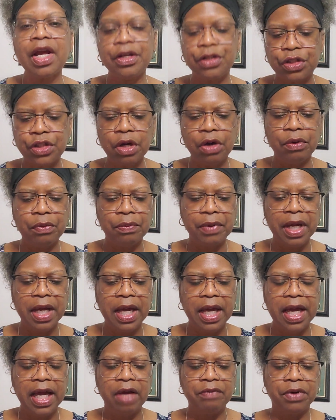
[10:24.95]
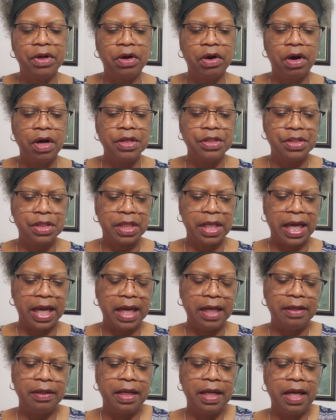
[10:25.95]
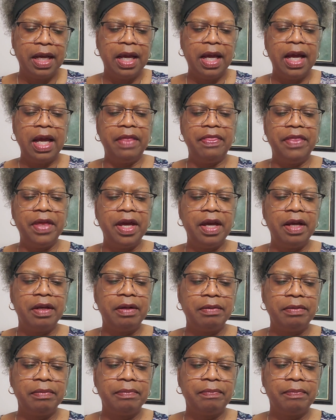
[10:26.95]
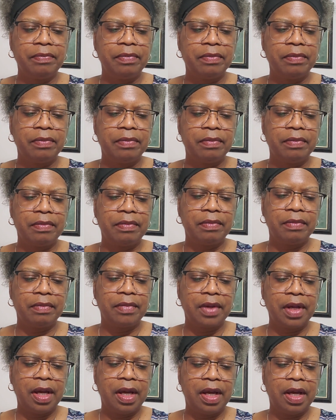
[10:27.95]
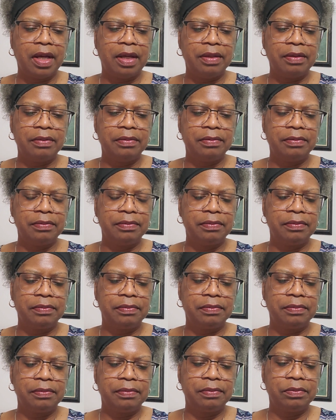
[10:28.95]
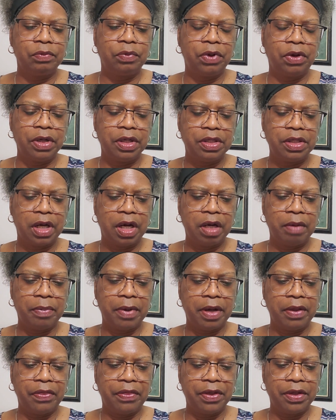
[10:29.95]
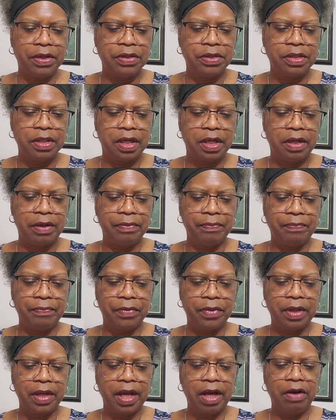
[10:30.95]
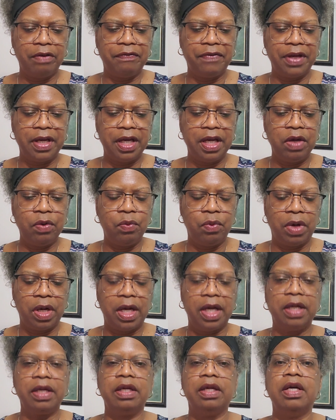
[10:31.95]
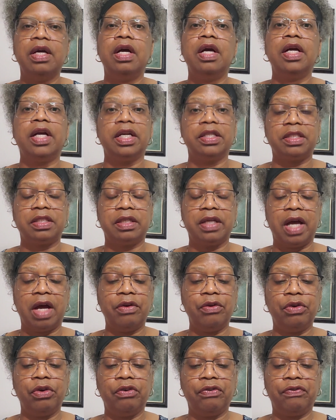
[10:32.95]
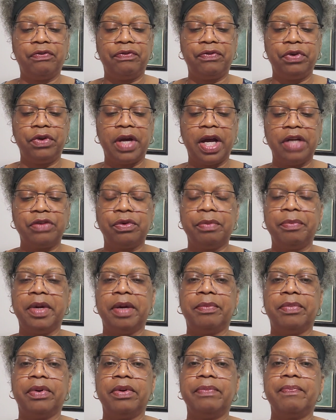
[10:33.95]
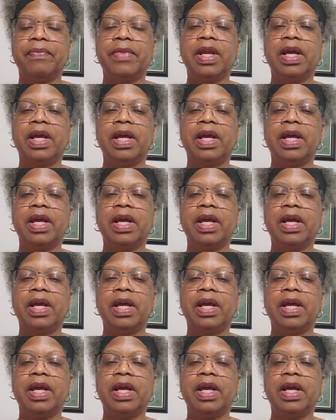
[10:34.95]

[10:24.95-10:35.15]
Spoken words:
So in regards to that, and then we're going to talk about this LVE wine, because I don't know if you guys remember,